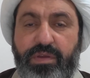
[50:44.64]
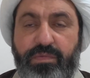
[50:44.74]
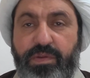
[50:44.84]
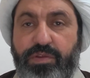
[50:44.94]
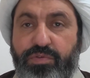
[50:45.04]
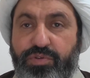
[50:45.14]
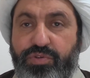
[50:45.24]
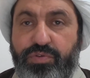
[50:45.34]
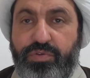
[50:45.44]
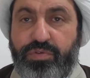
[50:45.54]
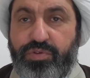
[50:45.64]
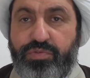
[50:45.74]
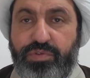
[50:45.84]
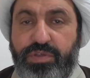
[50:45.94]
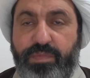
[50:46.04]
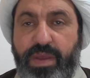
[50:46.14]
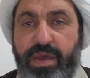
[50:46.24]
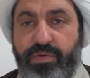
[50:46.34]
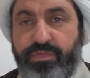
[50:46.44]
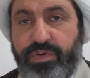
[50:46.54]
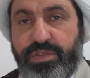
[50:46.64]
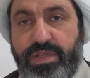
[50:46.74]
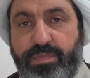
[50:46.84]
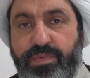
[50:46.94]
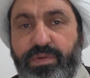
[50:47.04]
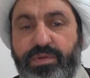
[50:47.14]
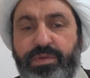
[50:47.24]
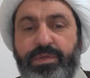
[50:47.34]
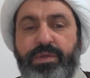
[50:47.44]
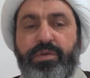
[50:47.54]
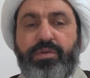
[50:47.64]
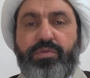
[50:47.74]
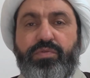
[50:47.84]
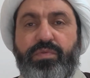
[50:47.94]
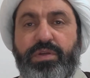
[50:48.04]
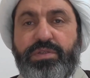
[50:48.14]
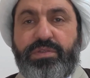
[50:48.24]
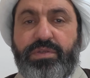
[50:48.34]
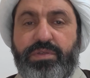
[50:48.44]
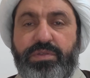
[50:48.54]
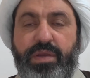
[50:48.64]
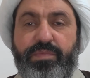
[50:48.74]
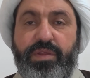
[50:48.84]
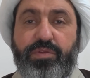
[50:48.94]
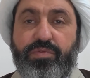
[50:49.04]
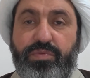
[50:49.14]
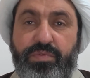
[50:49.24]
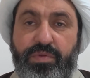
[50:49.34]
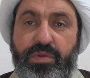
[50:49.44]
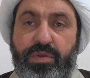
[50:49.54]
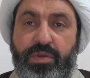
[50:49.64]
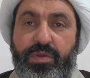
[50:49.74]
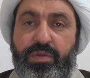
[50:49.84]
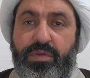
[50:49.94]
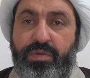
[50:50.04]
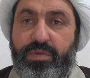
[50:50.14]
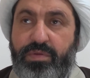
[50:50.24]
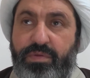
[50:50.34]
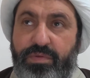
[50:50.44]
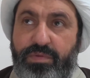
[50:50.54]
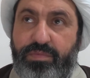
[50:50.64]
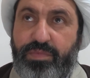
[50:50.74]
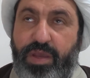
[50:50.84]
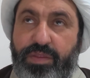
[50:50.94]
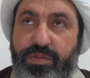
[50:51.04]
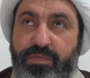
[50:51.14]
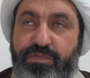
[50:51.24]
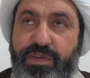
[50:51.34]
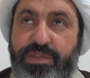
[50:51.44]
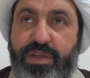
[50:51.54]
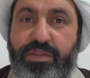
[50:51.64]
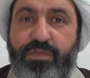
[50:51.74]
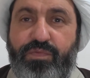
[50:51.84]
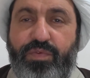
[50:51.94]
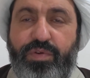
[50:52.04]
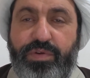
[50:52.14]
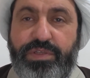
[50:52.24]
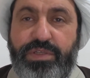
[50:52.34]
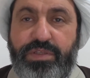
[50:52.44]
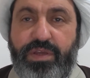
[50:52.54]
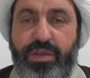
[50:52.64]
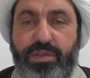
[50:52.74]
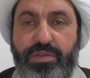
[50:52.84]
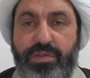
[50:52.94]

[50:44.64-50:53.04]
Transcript: when you, sh- you know, shoot some arrow, for example, towards something to be on, fixed on the wall or etc.